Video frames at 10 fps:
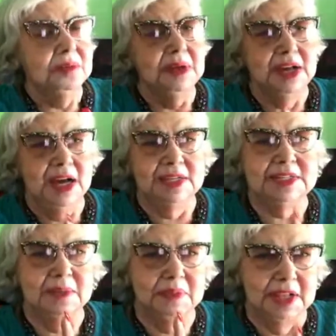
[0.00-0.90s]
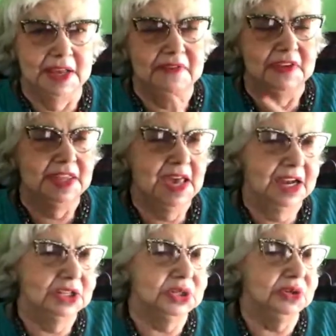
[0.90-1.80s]
because I believe in the
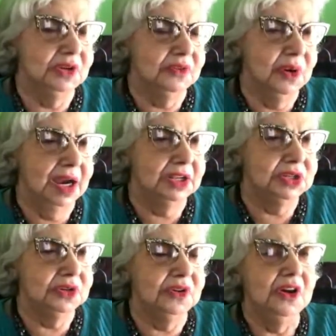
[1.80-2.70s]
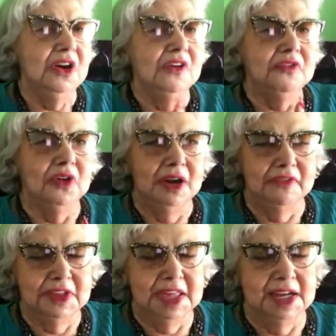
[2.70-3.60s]
attitude of gratitude for
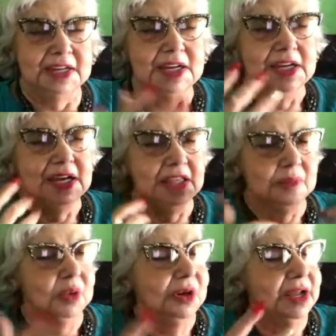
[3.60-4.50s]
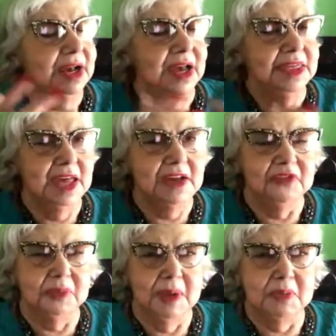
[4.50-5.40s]
everything. In the morning, I thank
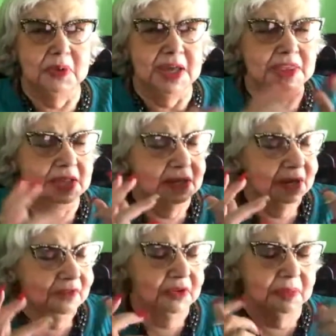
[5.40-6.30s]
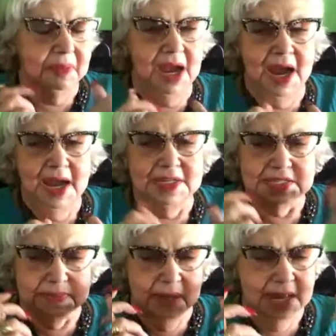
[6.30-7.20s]
for my breath, for my
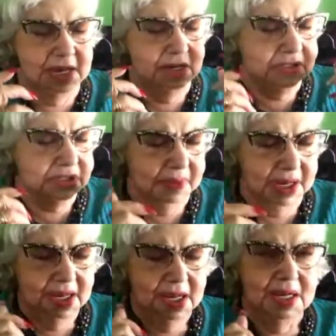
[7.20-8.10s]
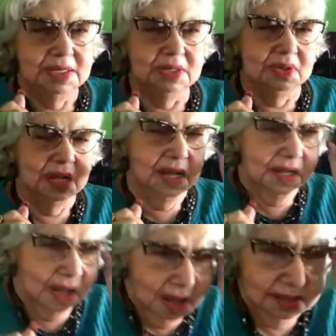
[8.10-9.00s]
eyes, my ears,
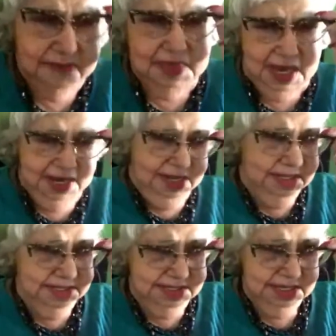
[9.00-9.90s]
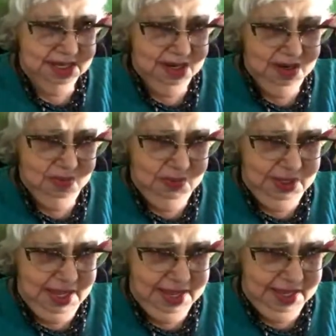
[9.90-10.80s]
all of that is
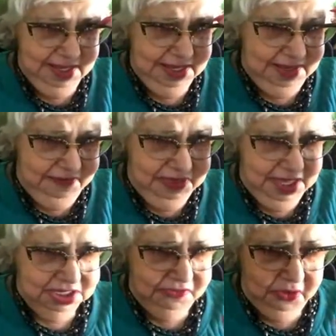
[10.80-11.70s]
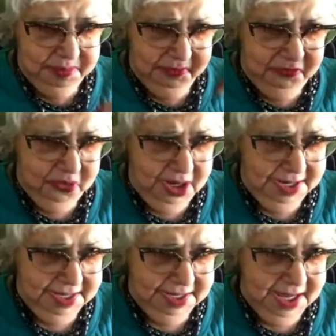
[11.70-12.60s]
what I give thanks for before I
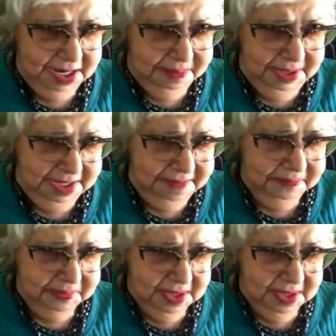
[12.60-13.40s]
get out of bed.